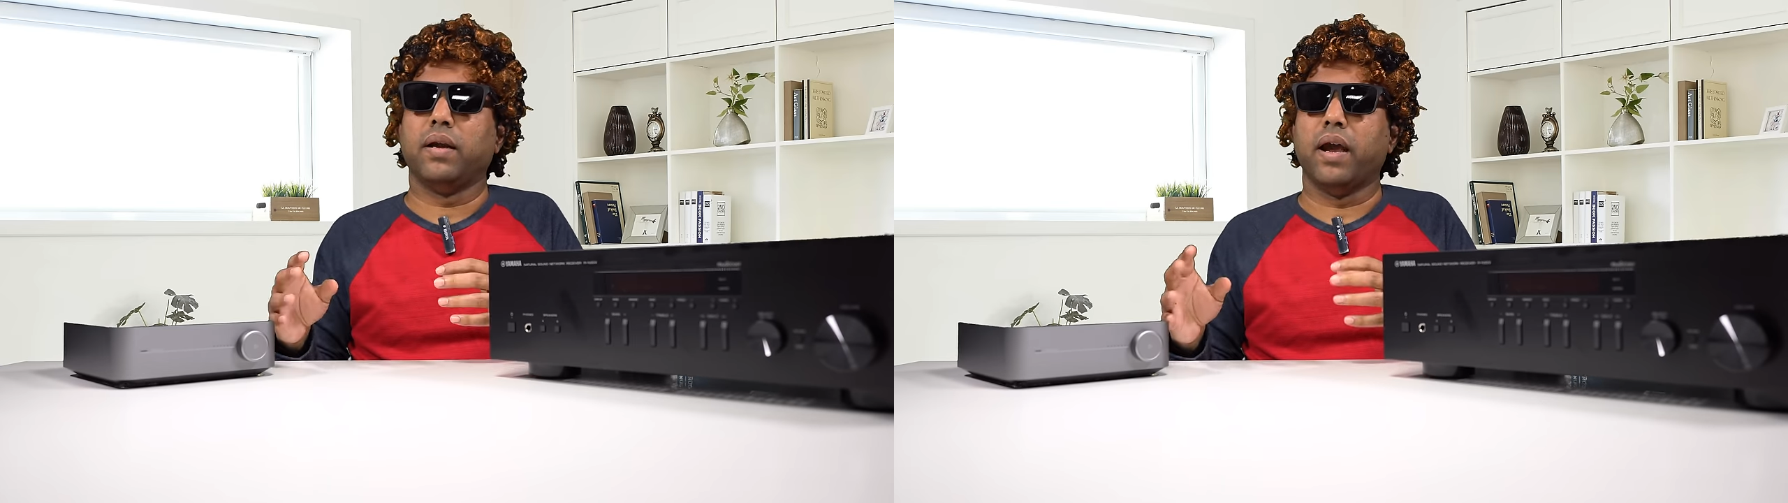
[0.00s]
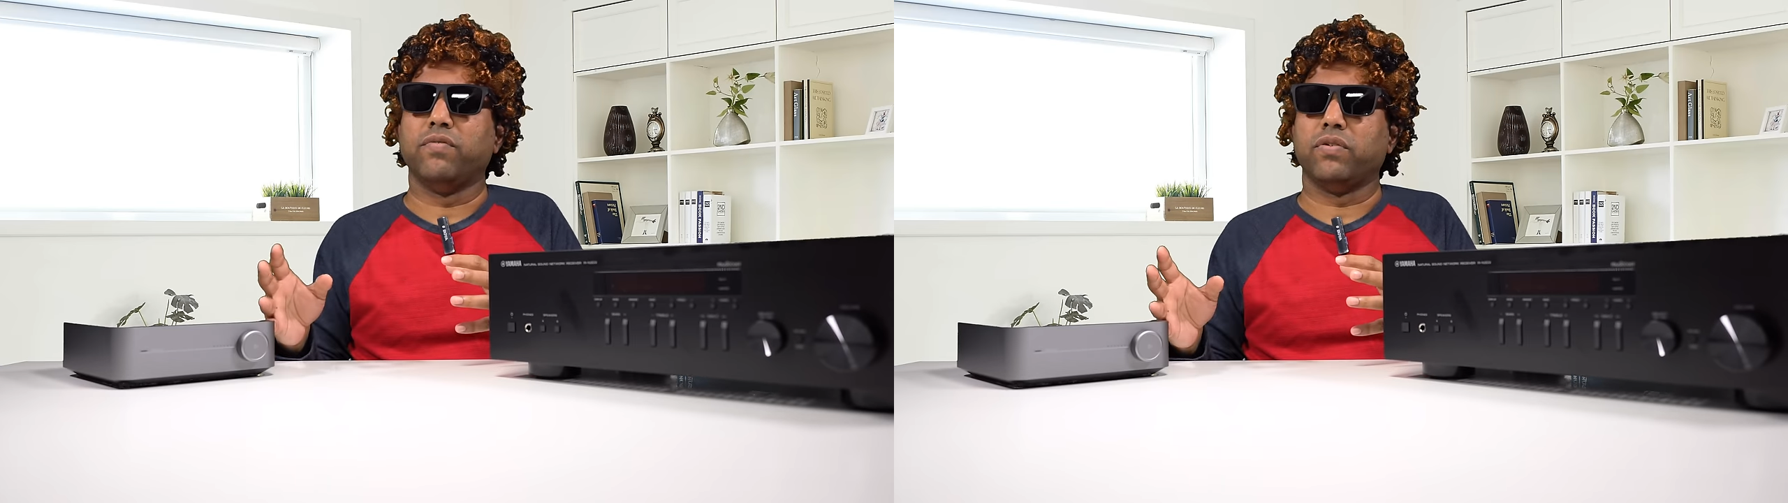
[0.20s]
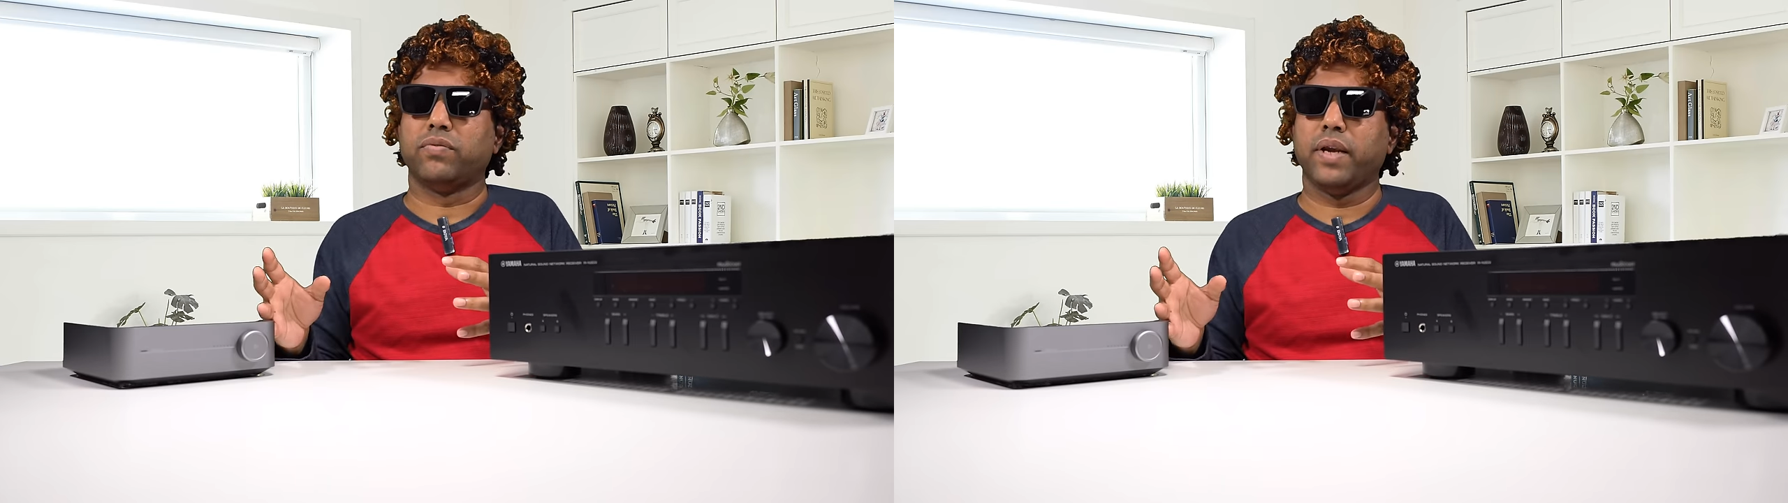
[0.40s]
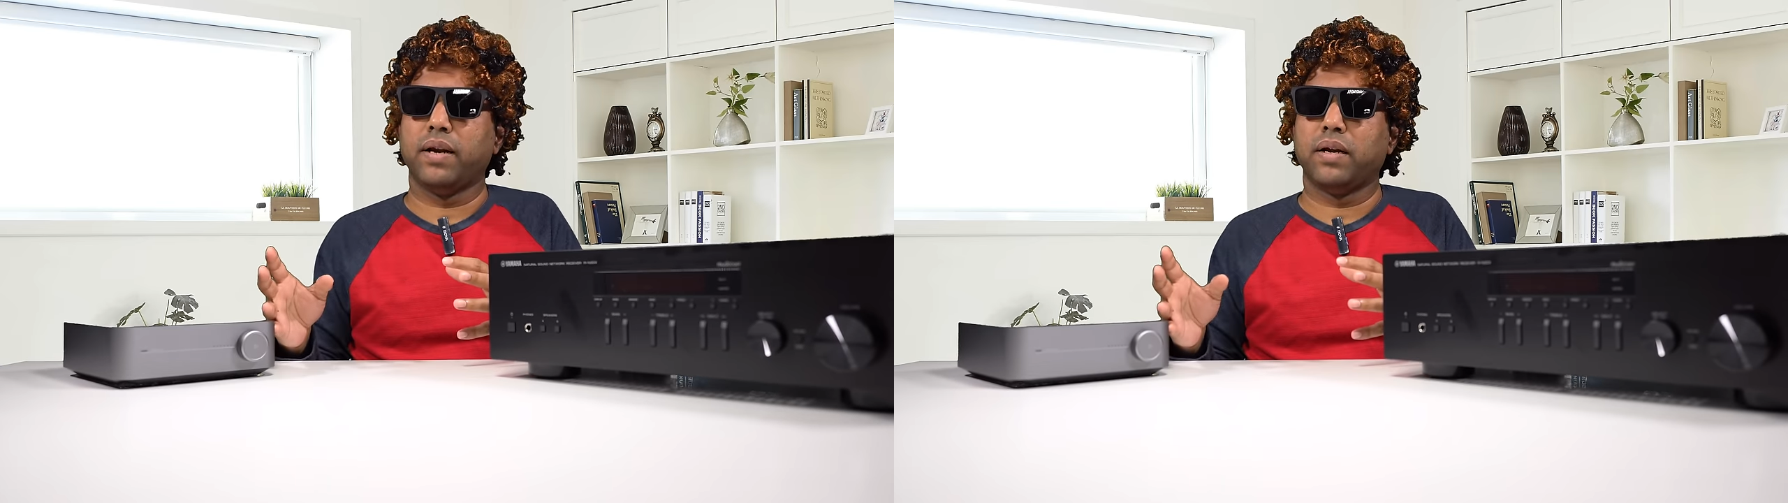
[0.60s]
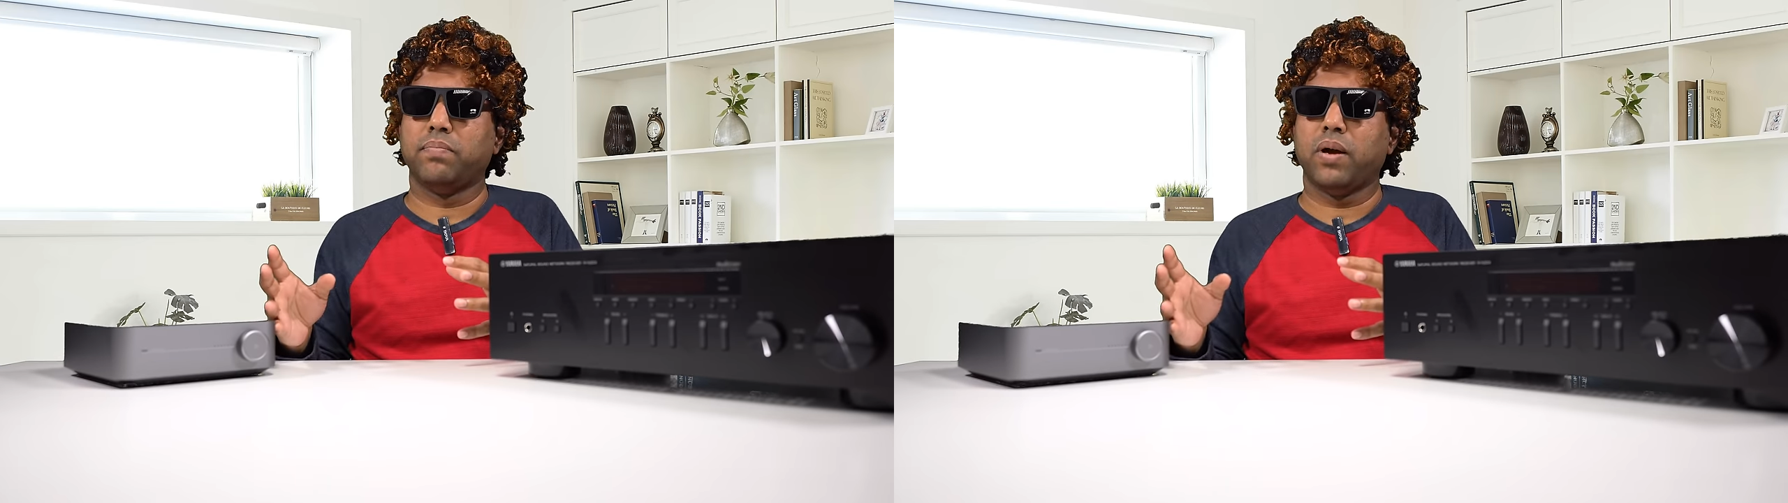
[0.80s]
And for three
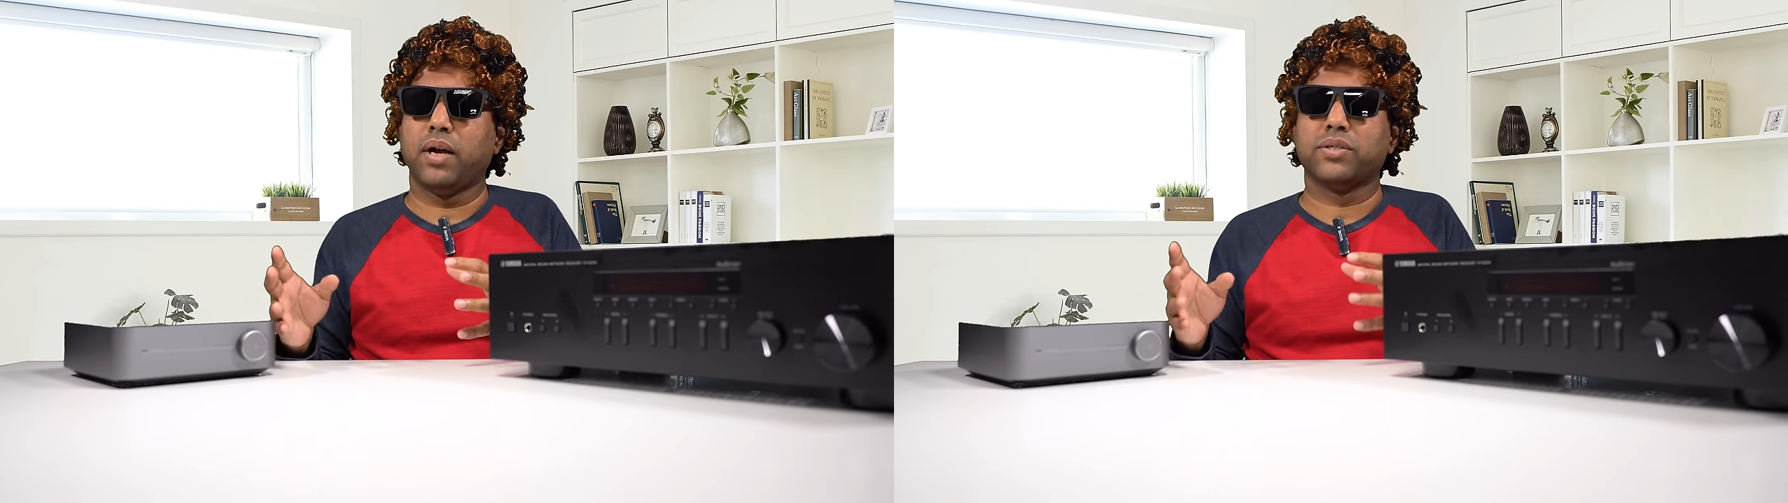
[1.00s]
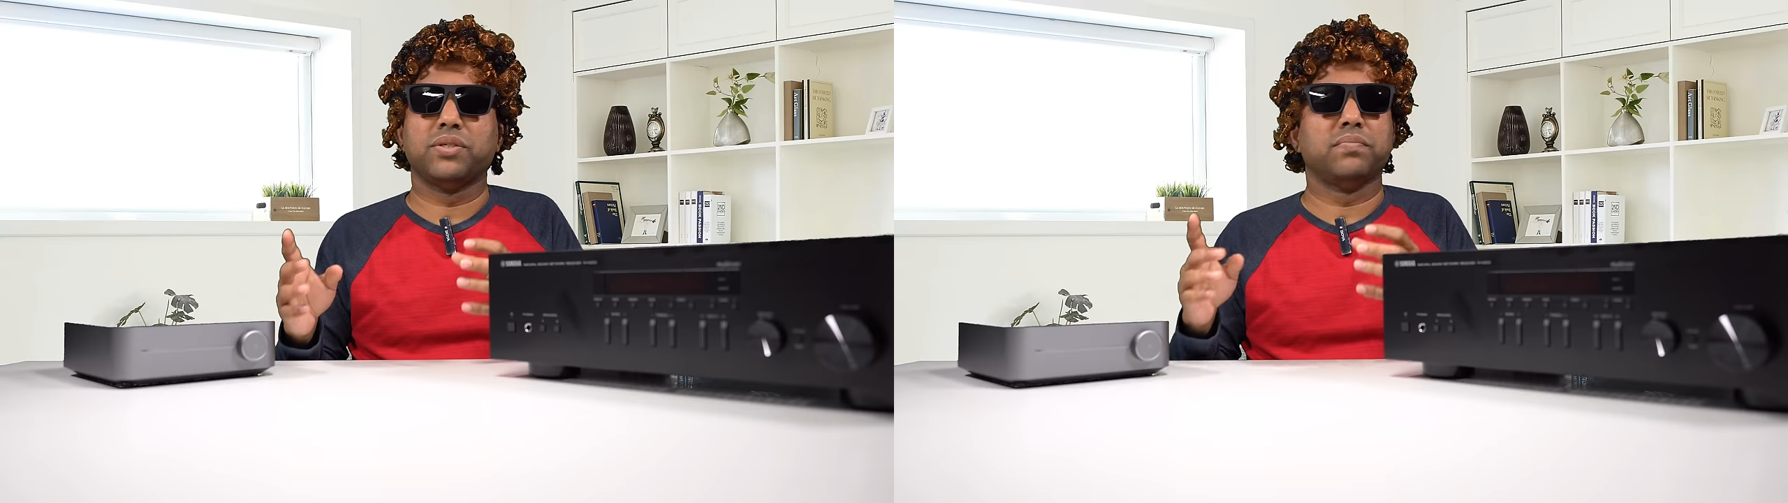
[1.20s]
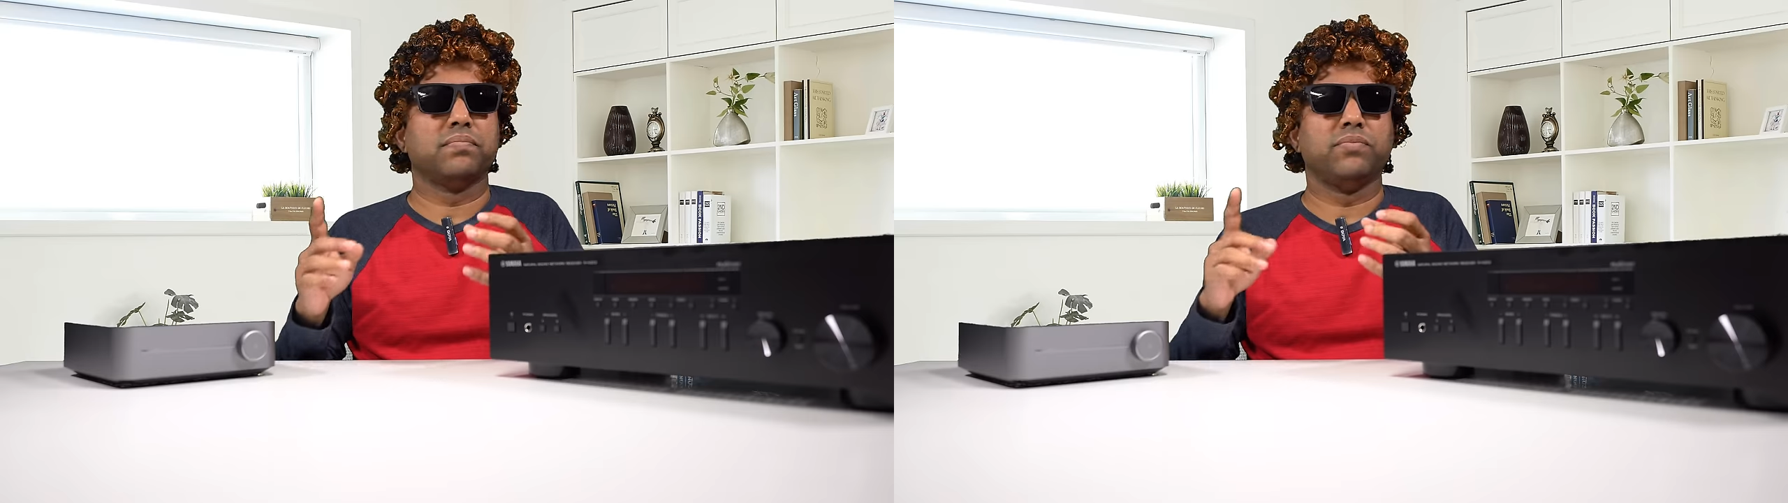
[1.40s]
hundred bucks,